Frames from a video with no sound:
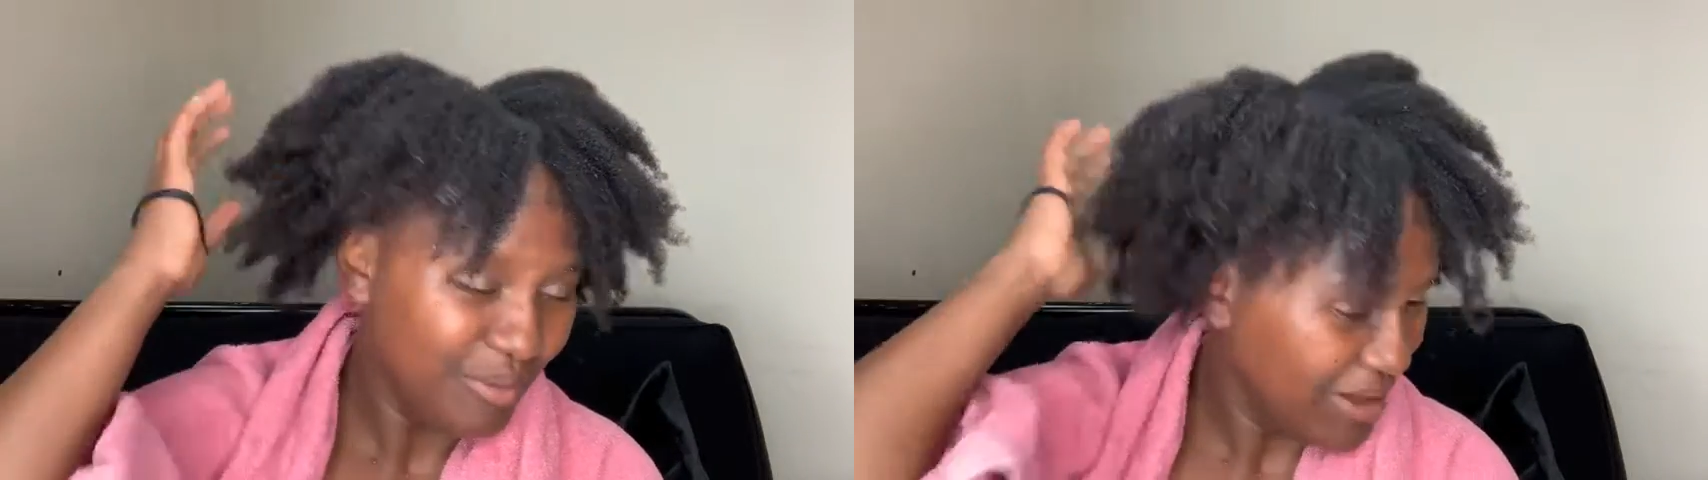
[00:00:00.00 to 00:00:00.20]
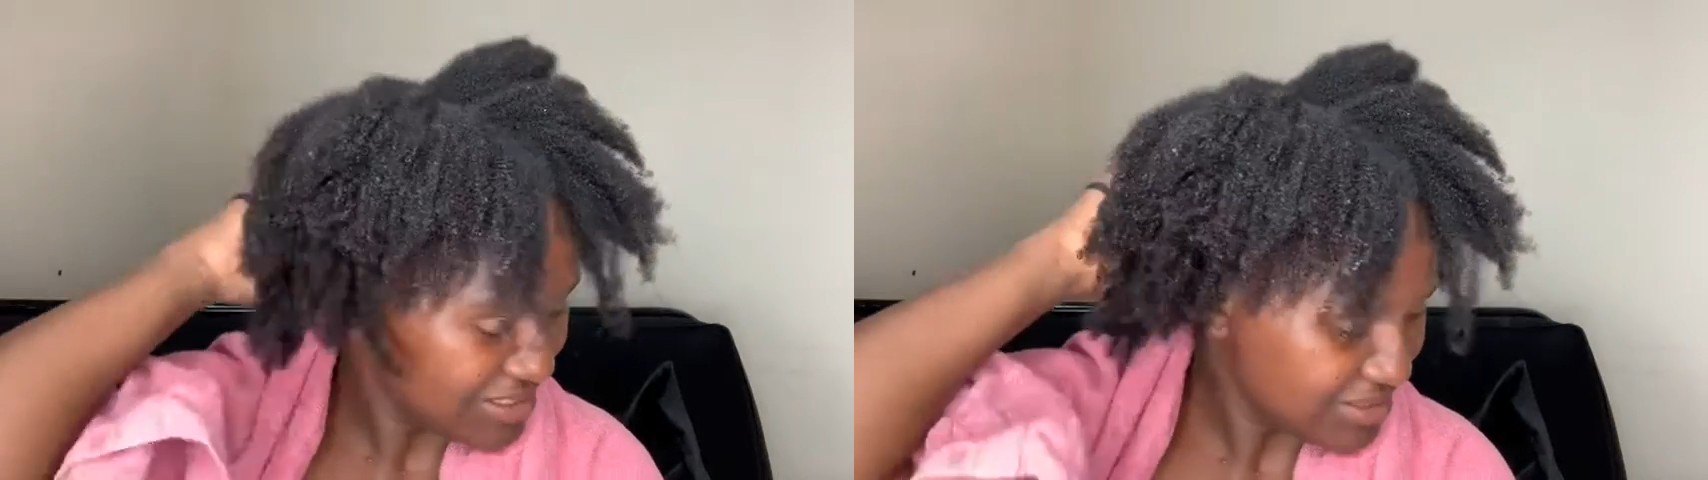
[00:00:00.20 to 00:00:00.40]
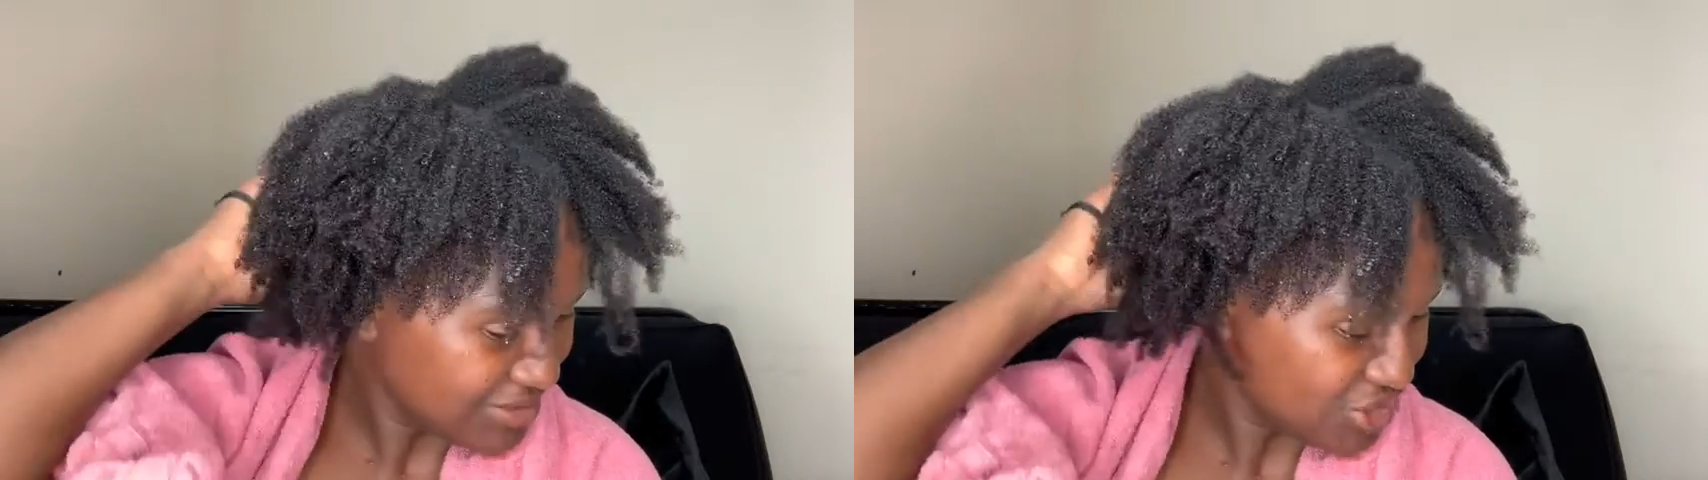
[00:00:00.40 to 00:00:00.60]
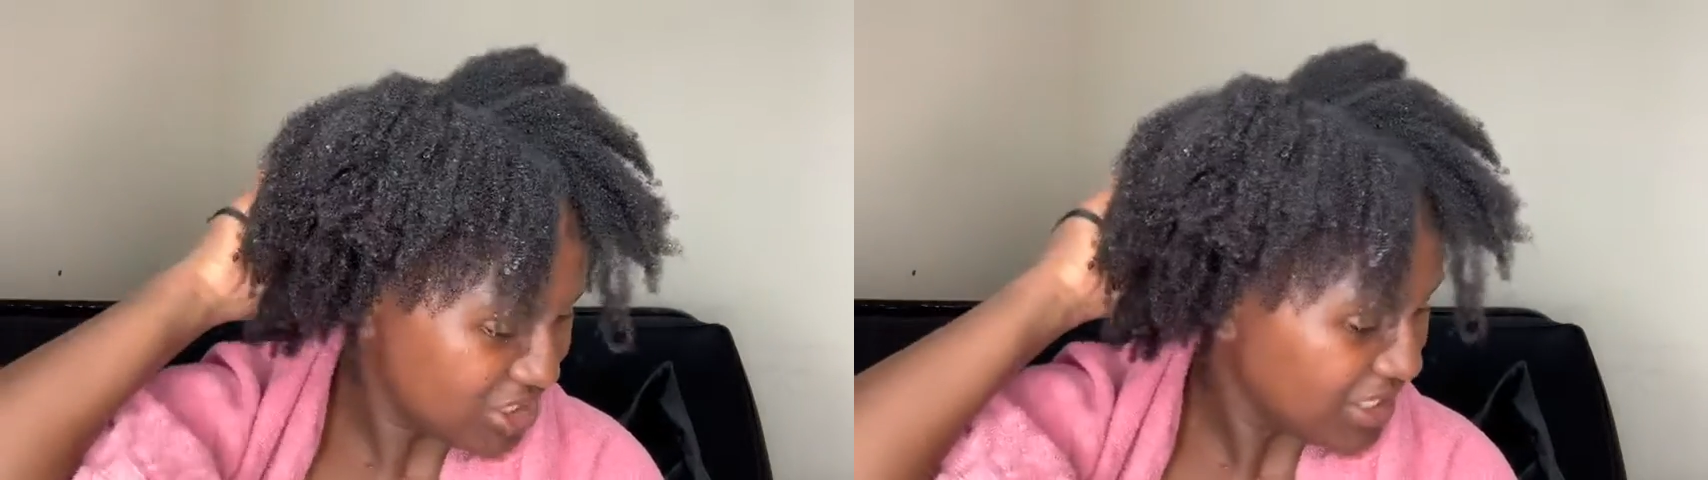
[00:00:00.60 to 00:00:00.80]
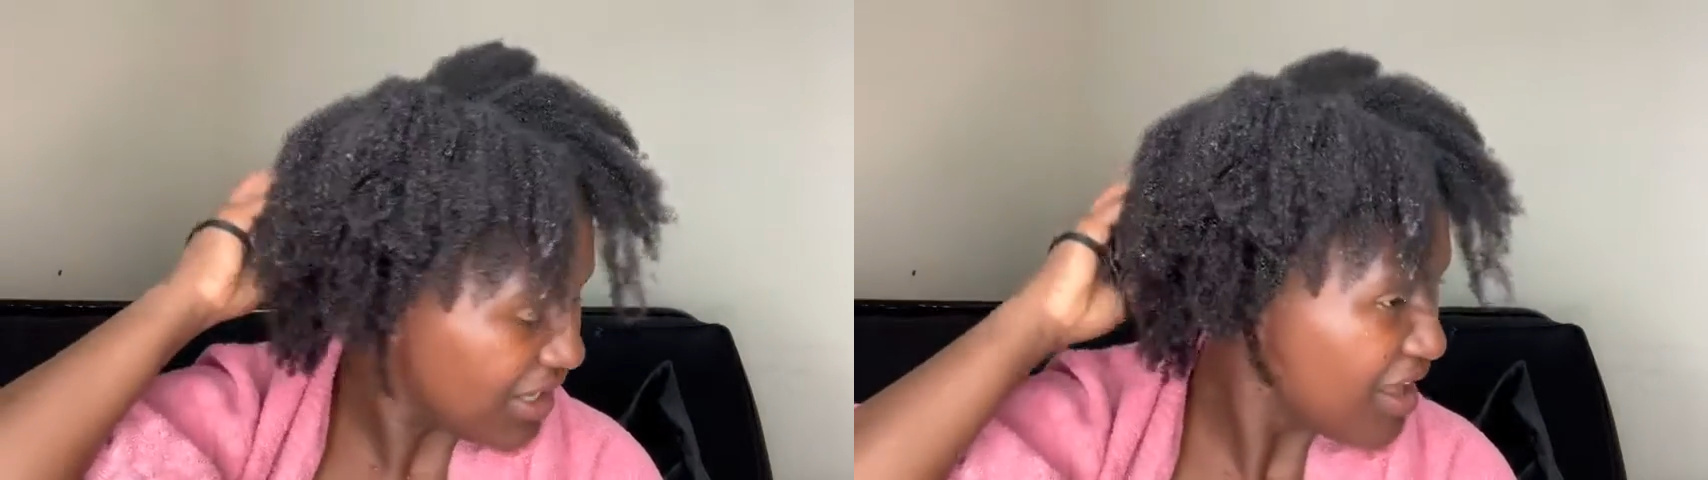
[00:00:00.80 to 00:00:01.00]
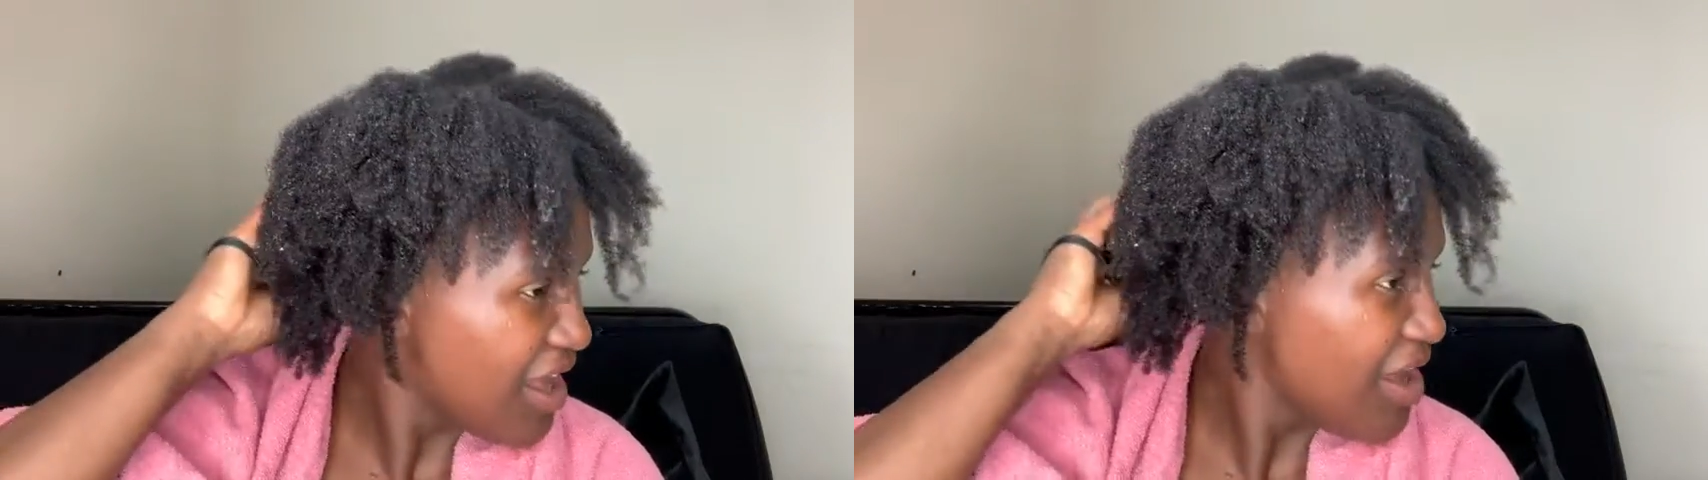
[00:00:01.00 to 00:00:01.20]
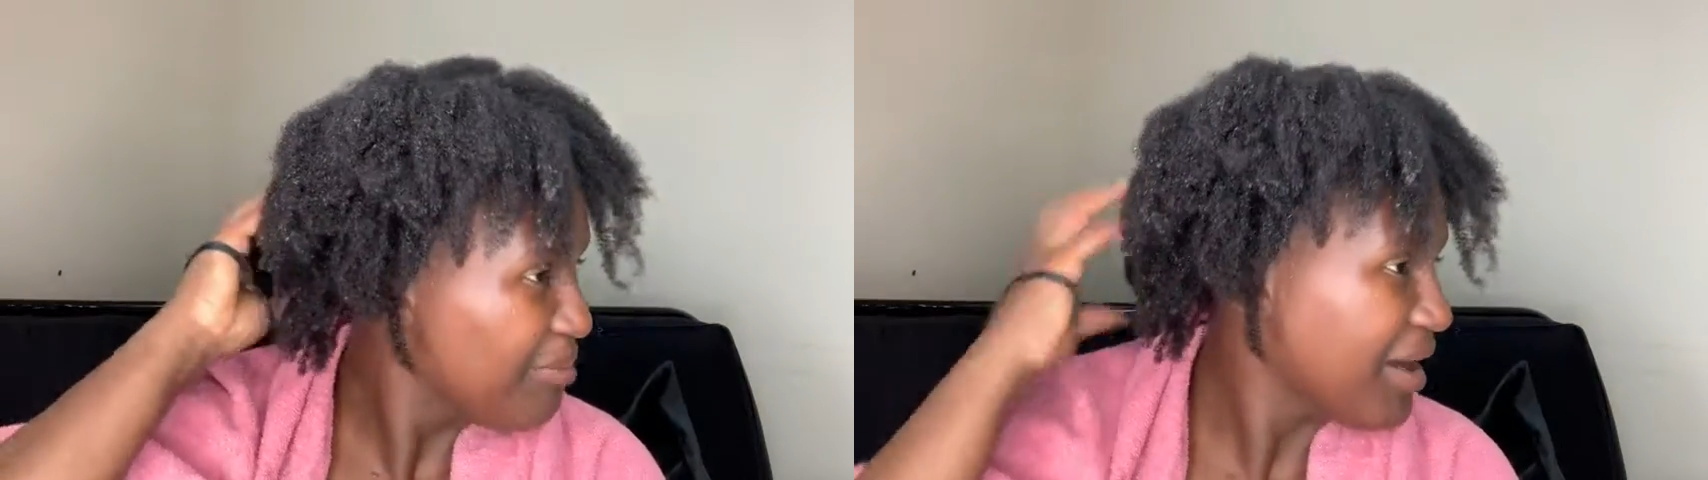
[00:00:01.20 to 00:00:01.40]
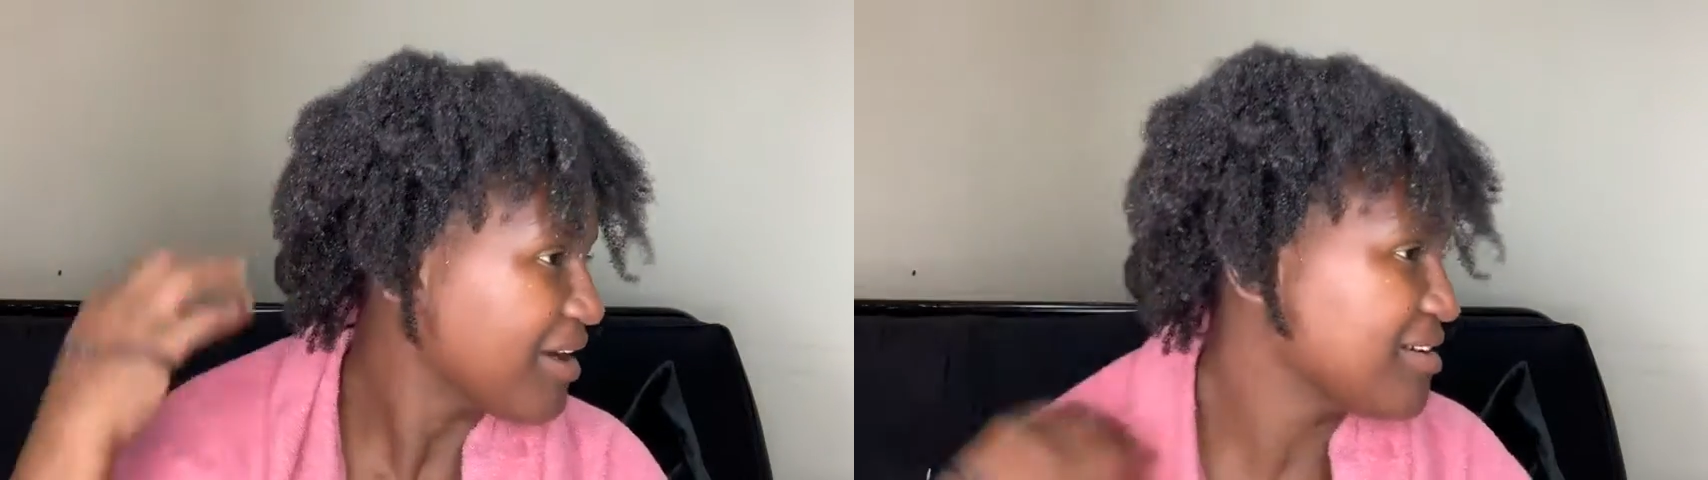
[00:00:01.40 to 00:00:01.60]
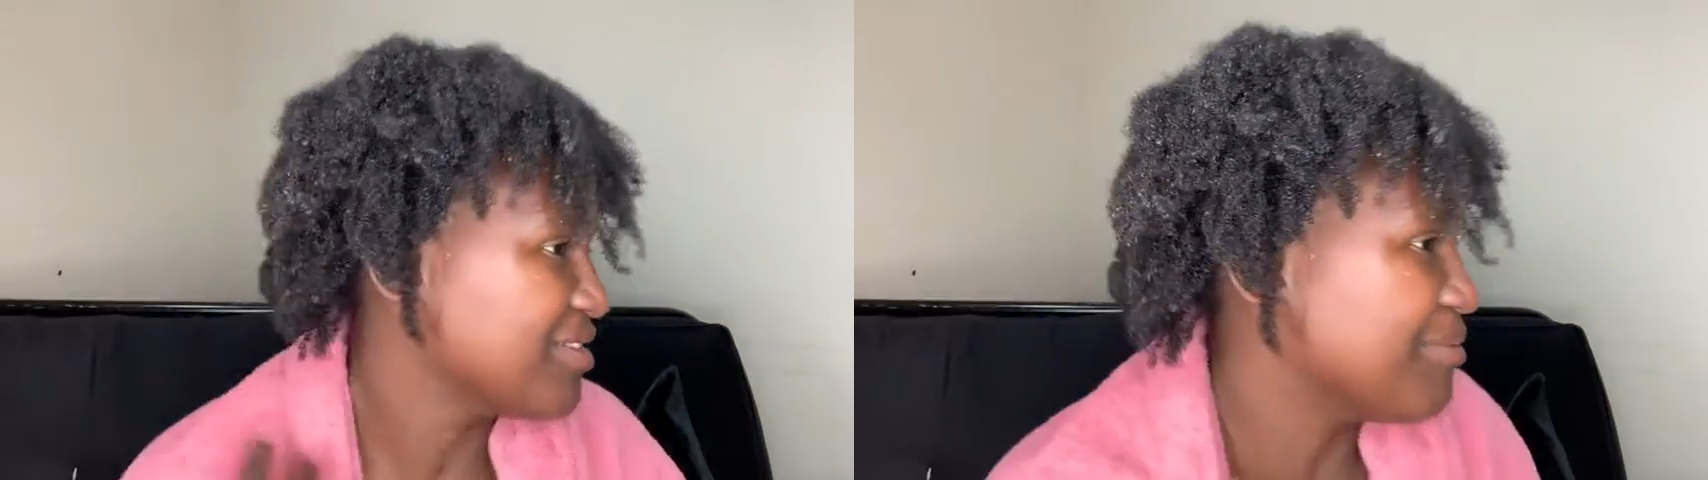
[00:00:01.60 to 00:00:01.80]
best to shake it. My hair in the